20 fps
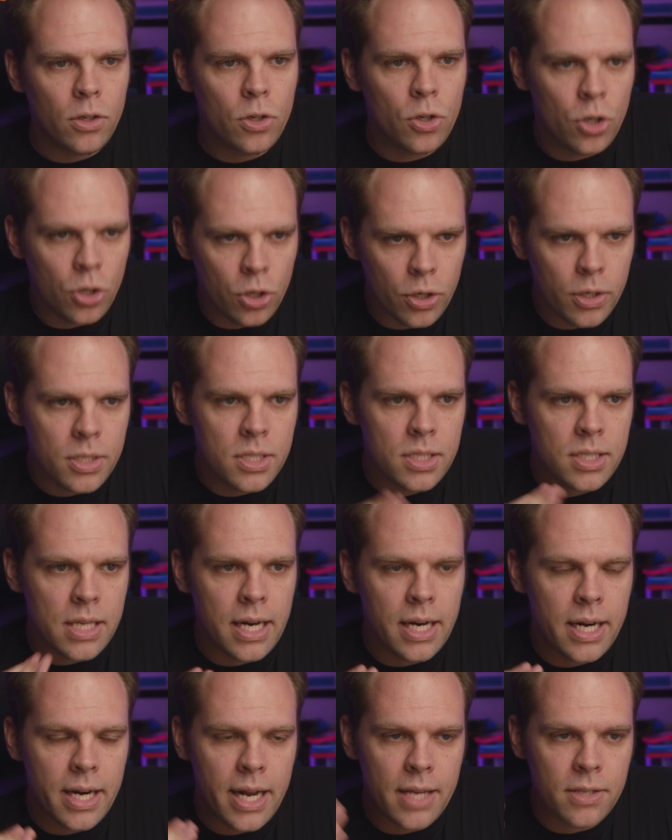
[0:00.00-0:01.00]
could
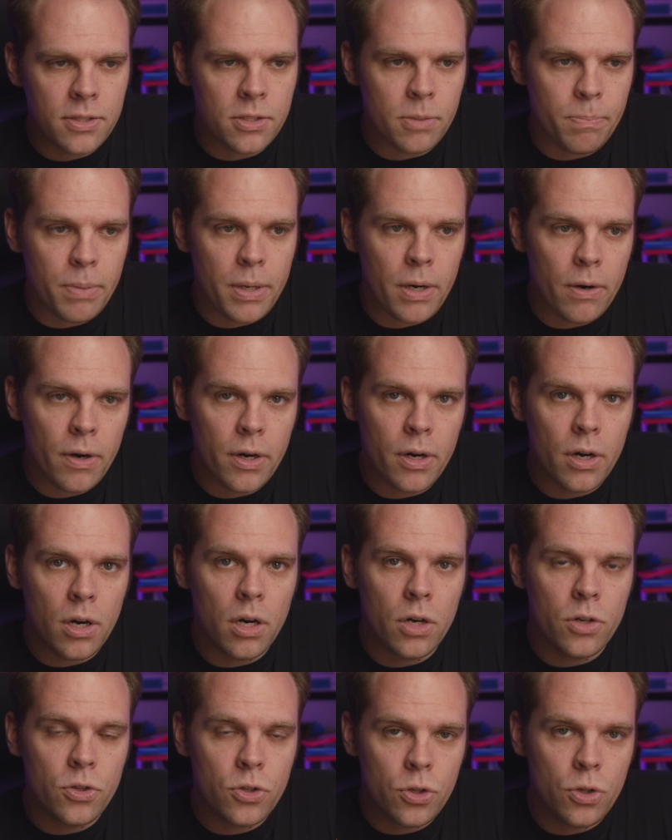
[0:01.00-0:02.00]
set it as
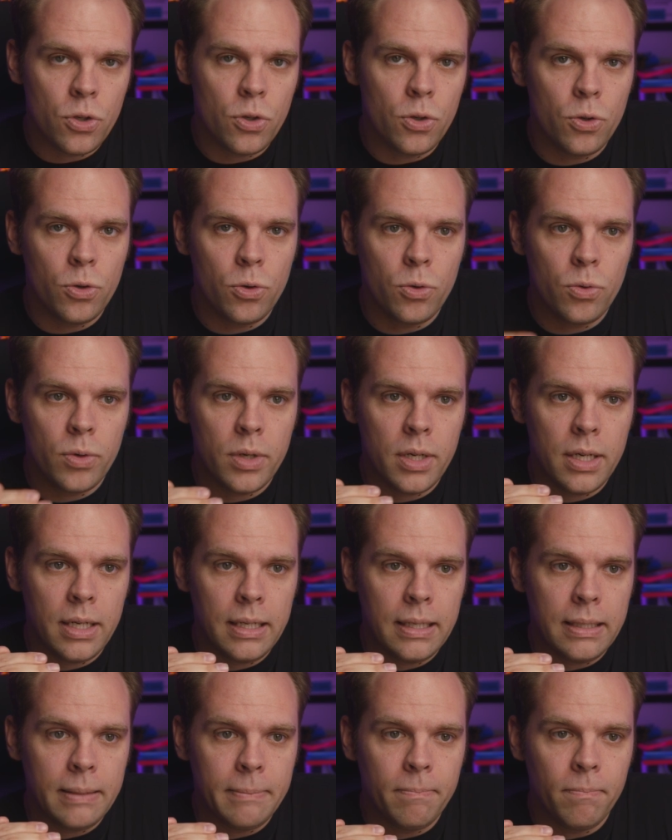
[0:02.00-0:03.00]
superior to
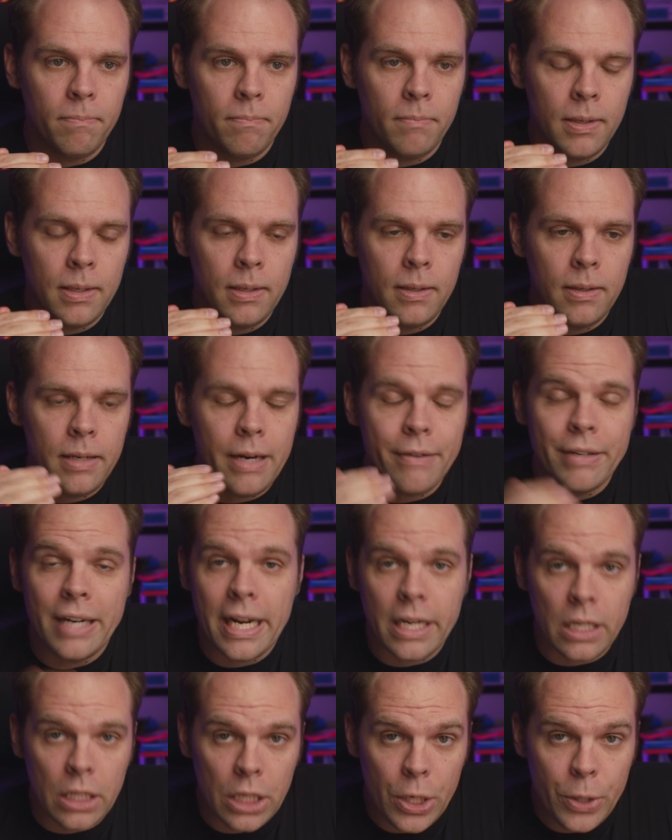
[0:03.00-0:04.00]
Never
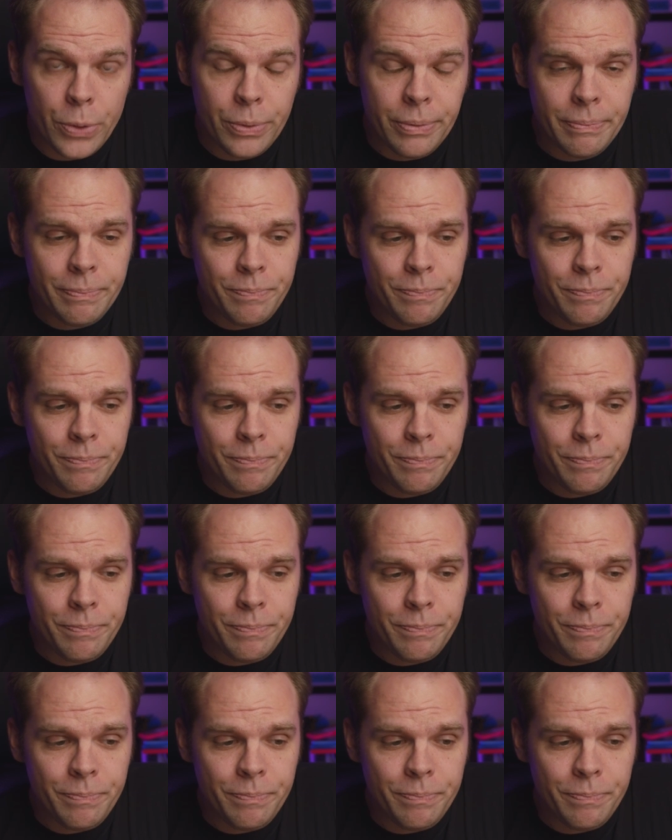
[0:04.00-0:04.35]
Hike Alone.